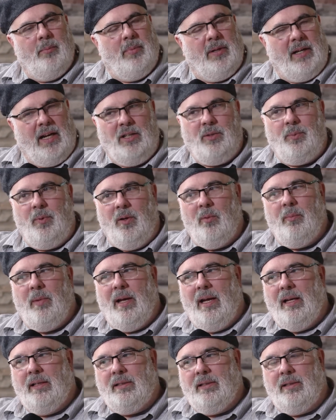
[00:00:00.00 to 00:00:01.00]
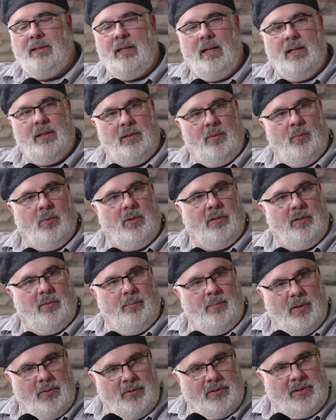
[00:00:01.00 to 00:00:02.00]
But HBO Max is actually one of the
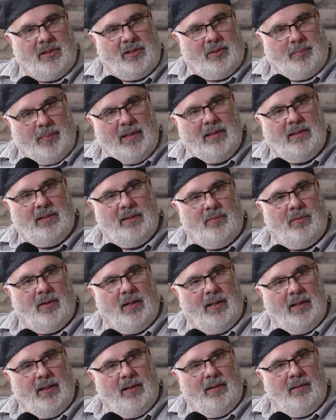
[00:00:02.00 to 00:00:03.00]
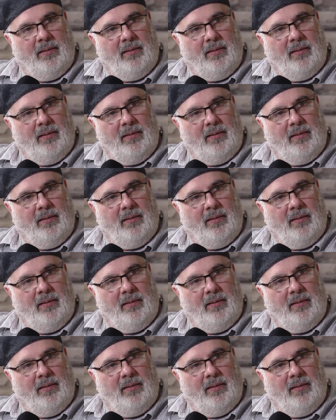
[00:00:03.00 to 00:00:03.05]
most expensive right now.